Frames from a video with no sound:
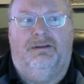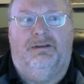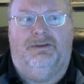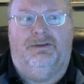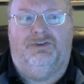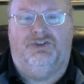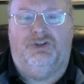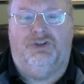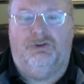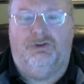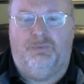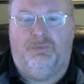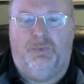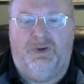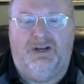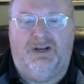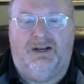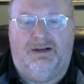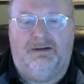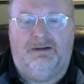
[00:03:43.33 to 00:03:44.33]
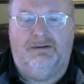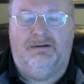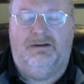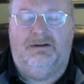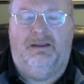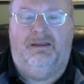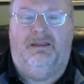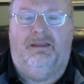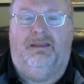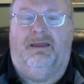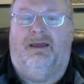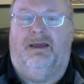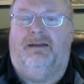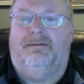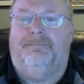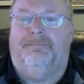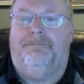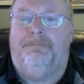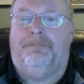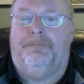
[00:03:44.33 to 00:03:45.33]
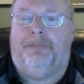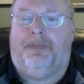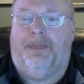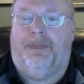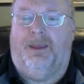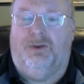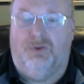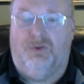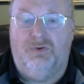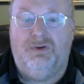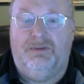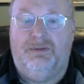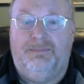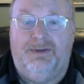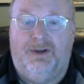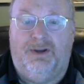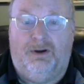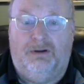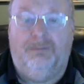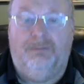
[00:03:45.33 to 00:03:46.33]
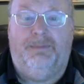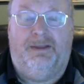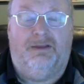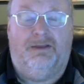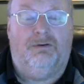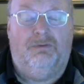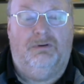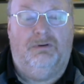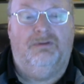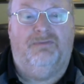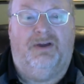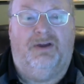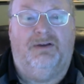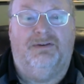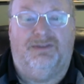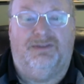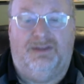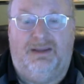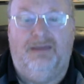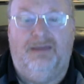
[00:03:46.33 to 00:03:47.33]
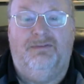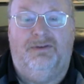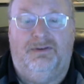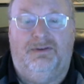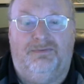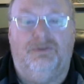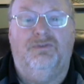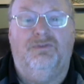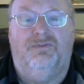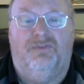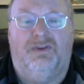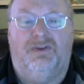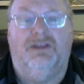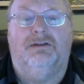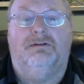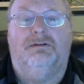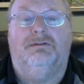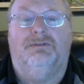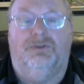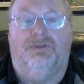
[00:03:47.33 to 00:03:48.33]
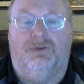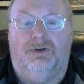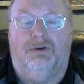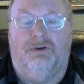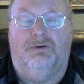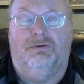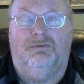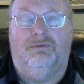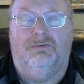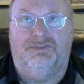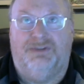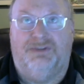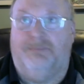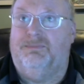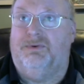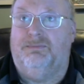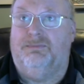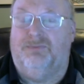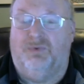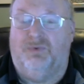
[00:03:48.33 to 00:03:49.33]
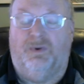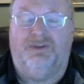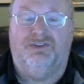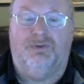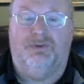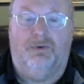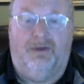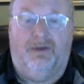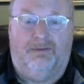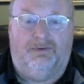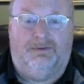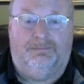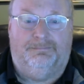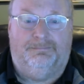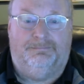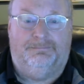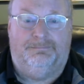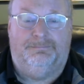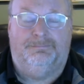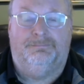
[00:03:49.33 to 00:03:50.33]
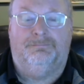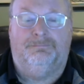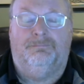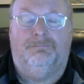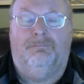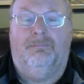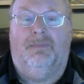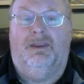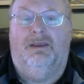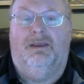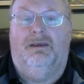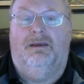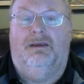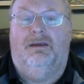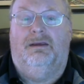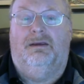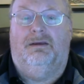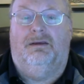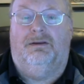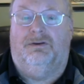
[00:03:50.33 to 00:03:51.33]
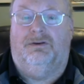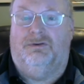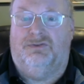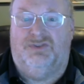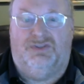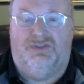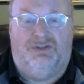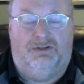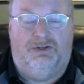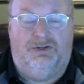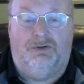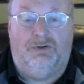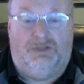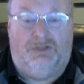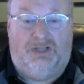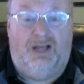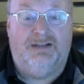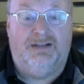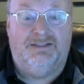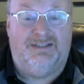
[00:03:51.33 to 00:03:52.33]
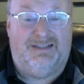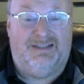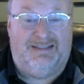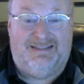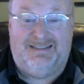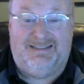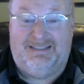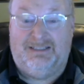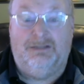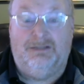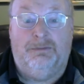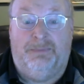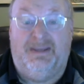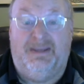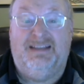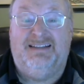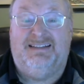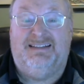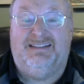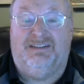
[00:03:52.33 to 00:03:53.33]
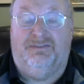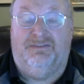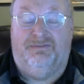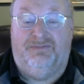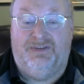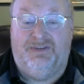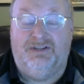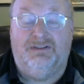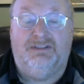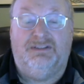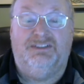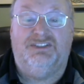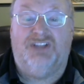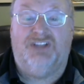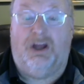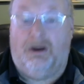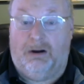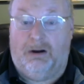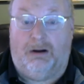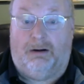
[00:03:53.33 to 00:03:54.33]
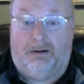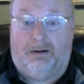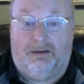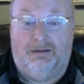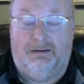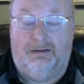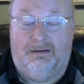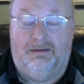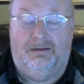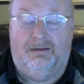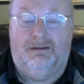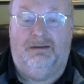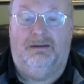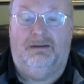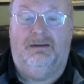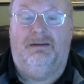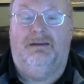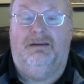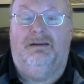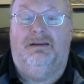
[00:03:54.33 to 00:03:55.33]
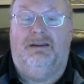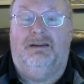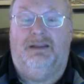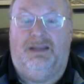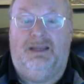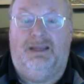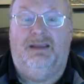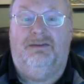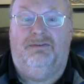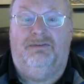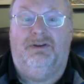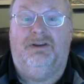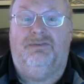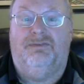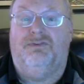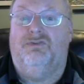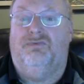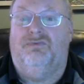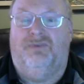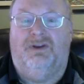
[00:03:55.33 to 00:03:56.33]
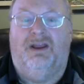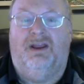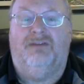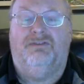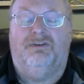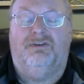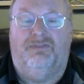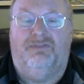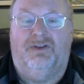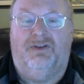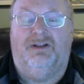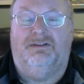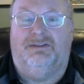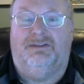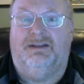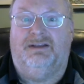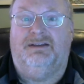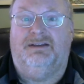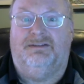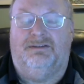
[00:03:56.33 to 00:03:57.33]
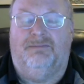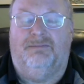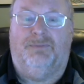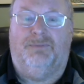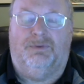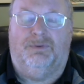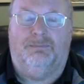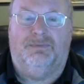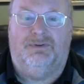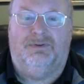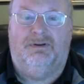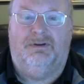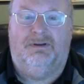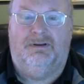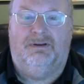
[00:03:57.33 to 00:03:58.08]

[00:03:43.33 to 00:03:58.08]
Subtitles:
that shows pretty clearly that you can be hurt by the coronavirus even if you feel no symptoms whatsoever. Your lungs can still be severely scarred even if you've never felt any symptoms.